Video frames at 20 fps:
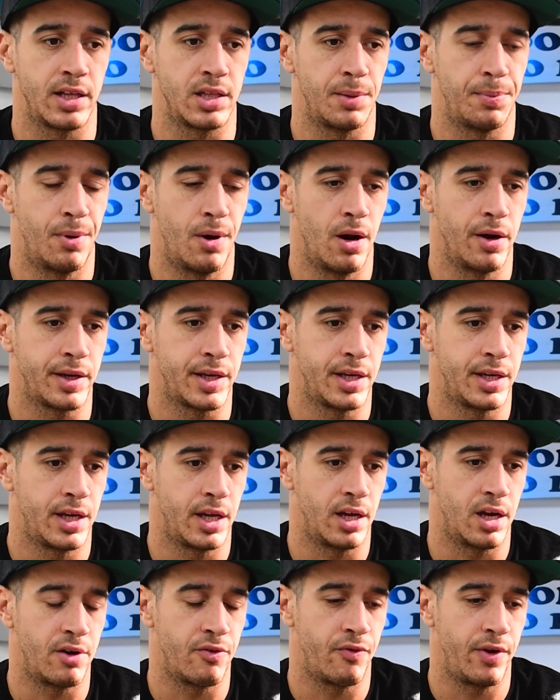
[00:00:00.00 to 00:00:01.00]
in the park,
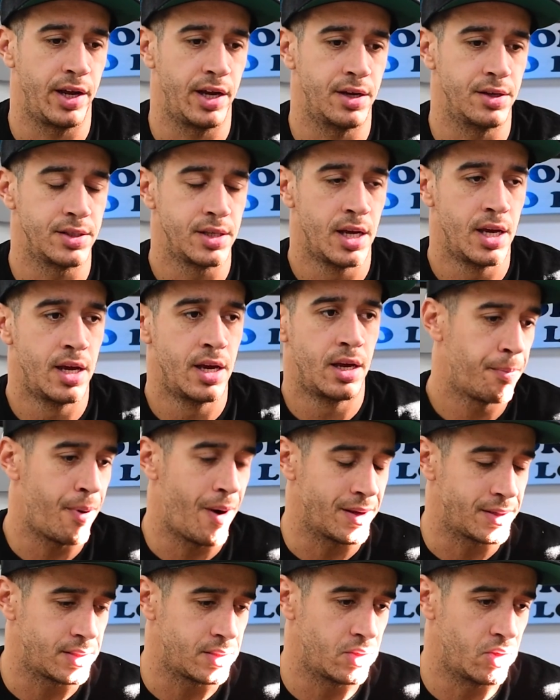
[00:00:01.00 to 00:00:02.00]
getting on rails,
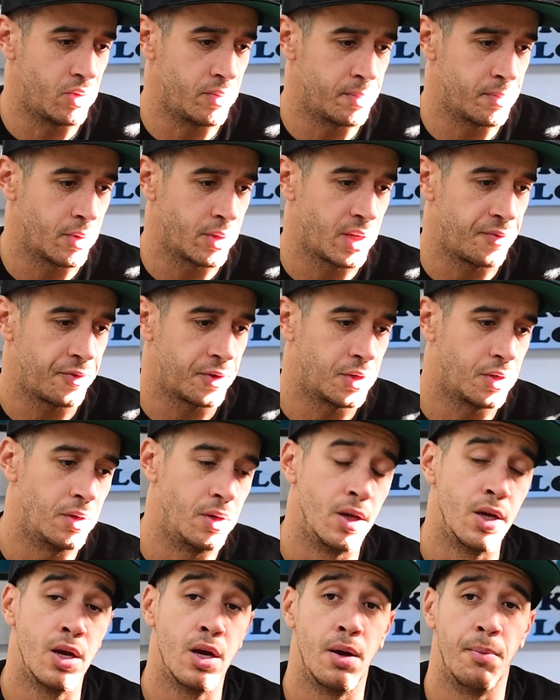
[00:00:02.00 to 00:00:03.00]
press is a little bit more
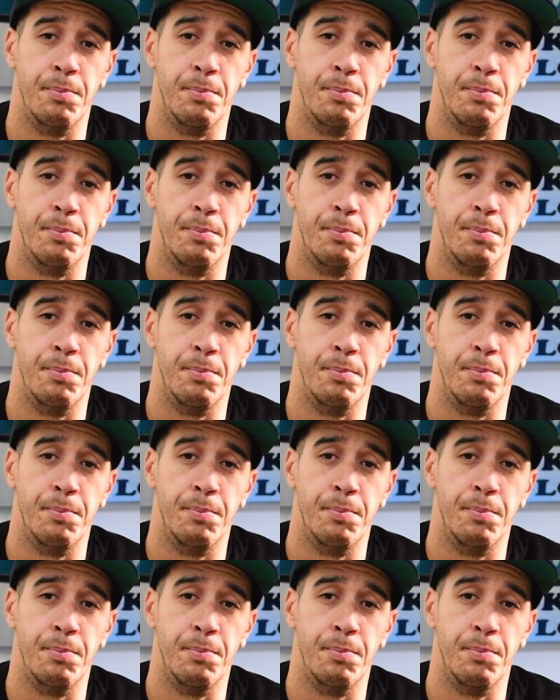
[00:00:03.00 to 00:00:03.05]
difficult.